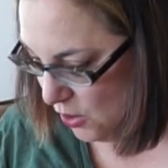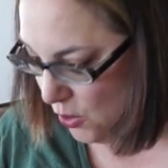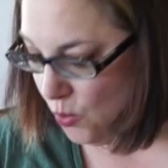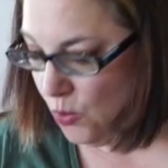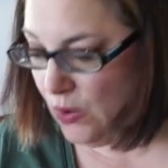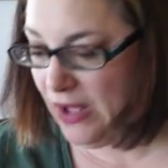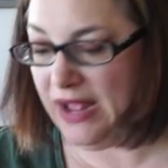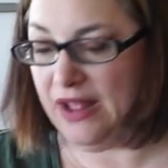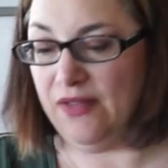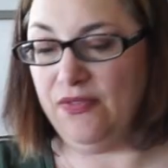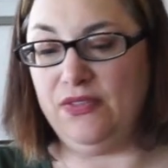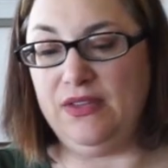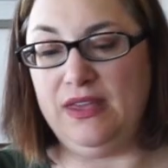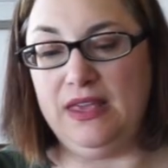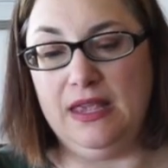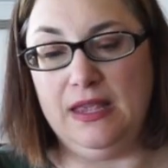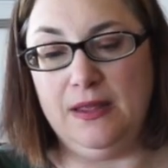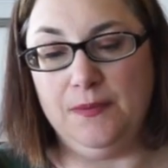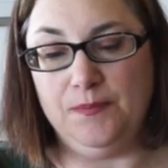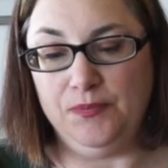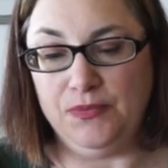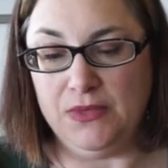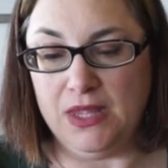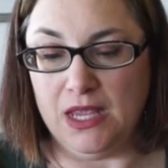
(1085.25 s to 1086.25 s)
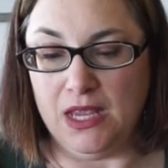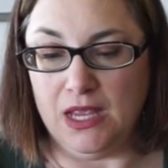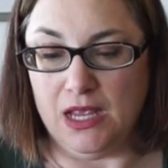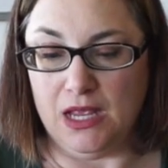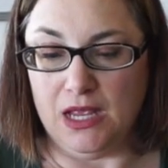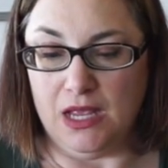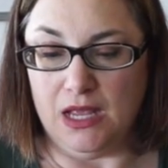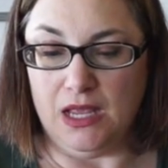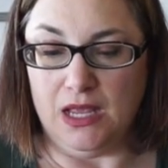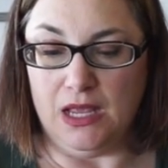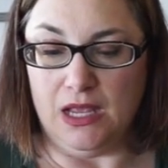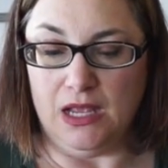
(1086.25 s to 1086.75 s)
and the
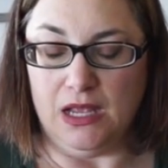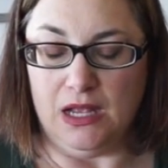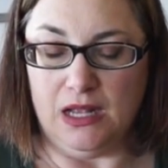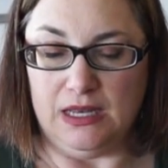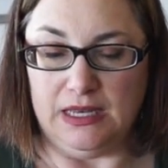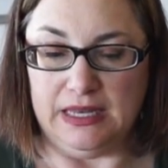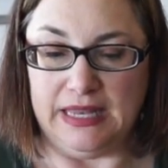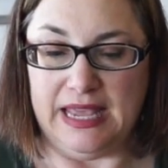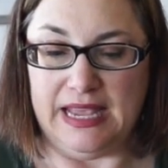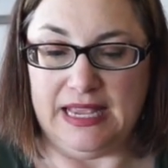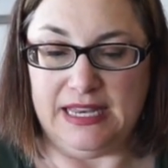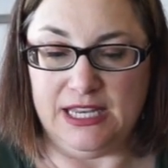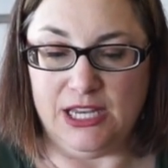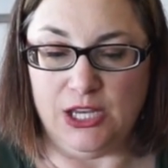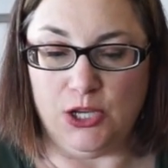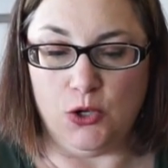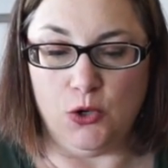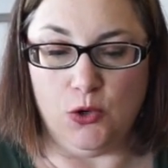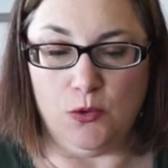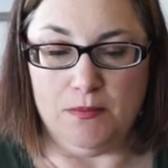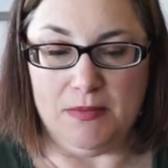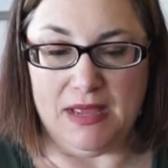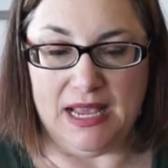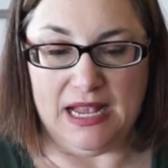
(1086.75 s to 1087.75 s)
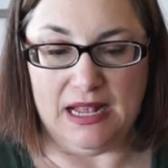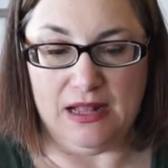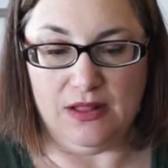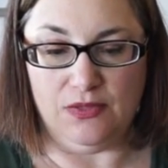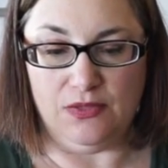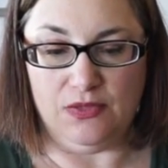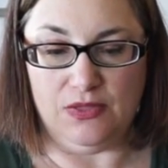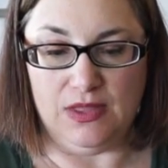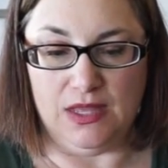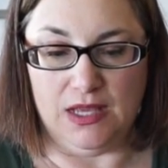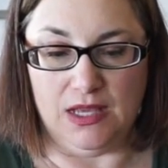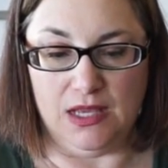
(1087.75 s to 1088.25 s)
lady who
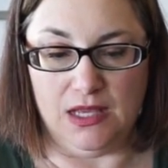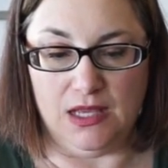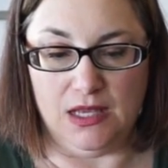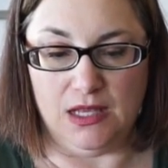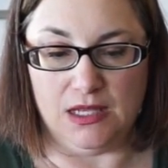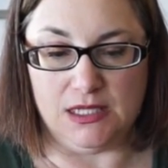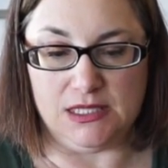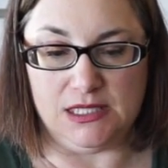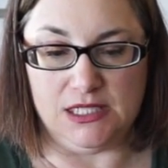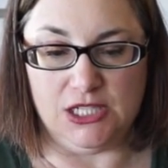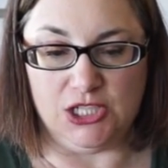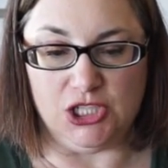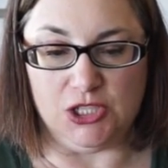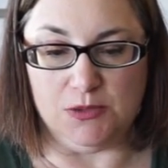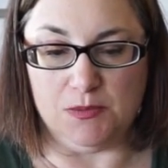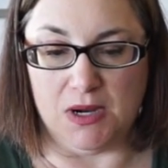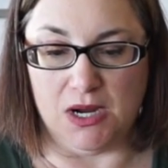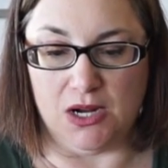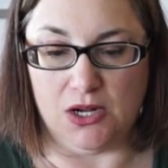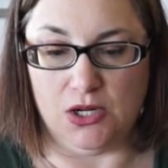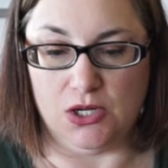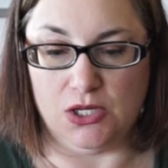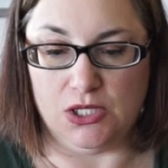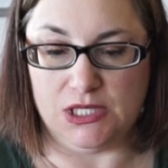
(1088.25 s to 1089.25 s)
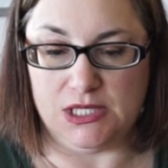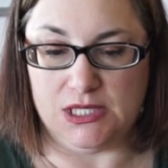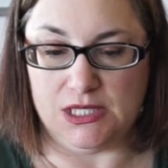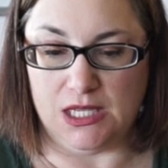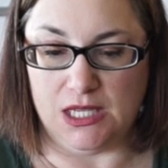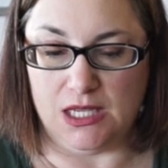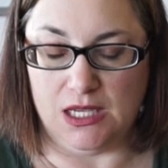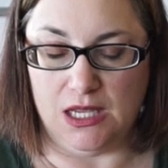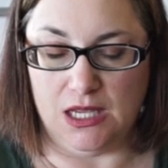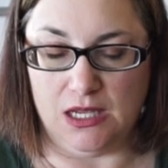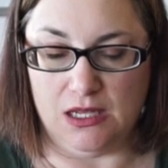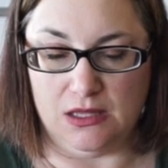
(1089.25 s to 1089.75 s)
made the stitch markers,
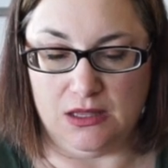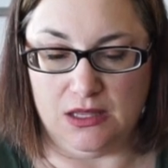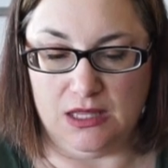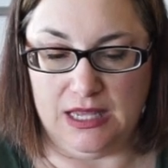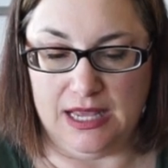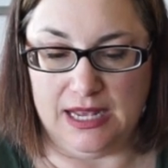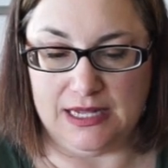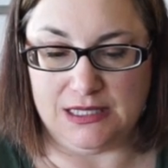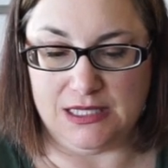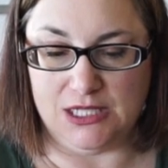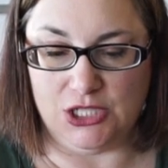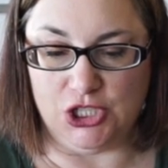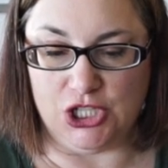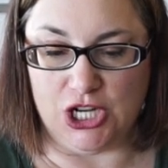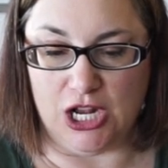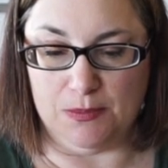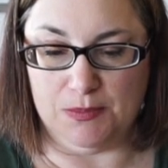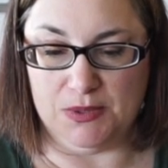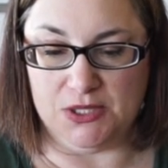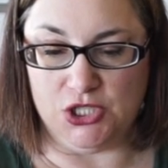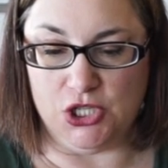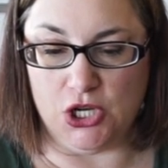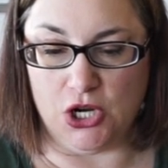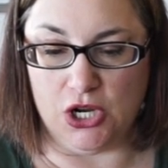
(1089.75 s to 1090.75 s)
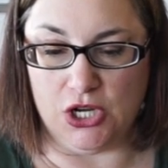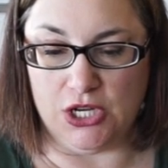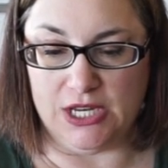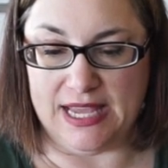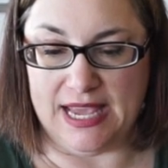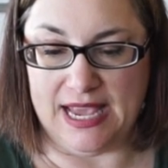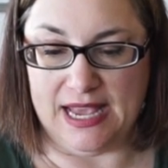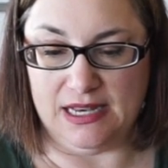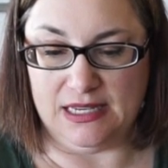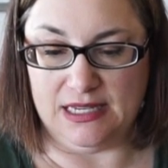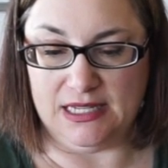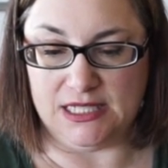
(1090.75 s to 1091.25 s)
the Etsy shop is Yarn
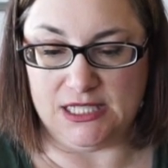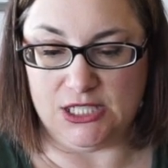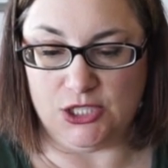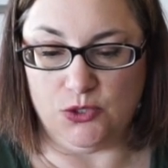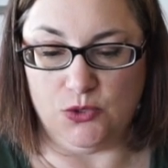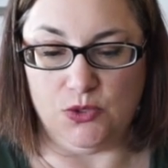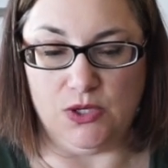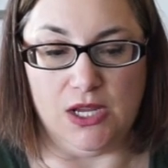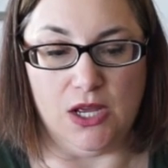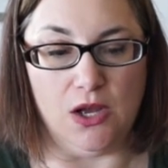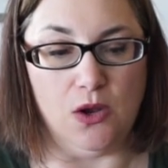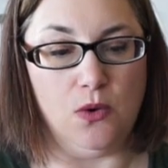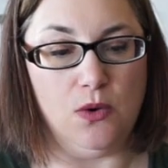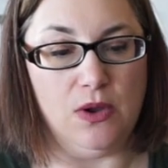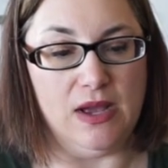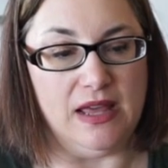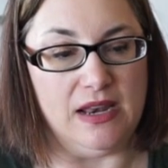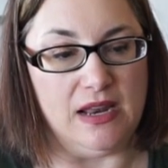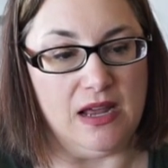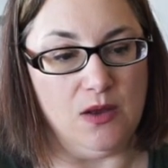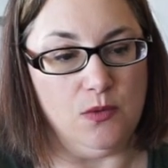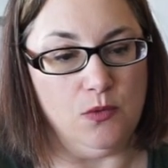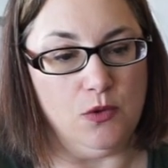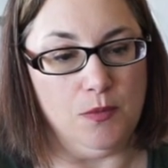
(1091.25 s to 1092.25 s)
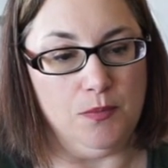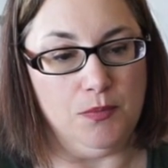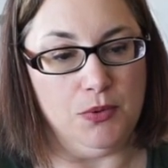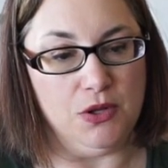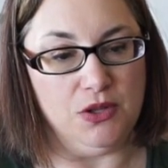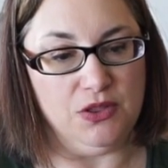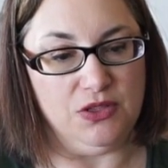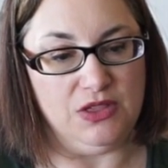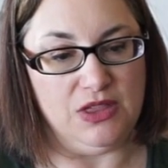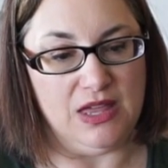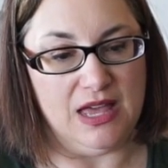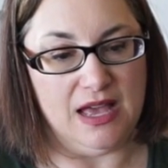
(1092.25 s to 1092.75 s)
Candy Studio, and I will
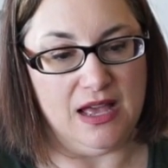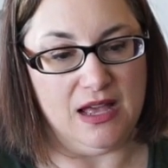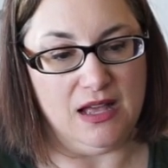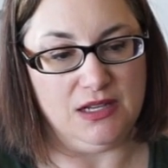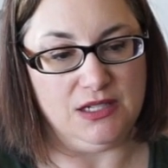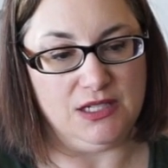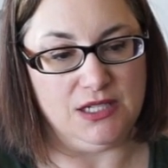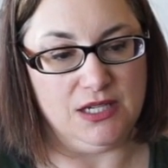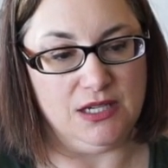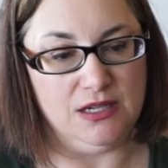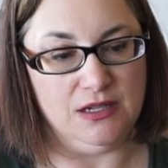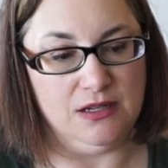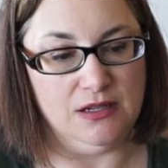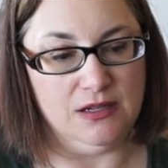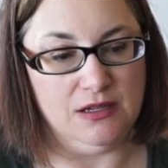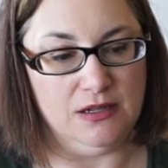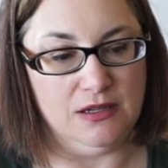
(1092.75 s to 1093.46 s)
put that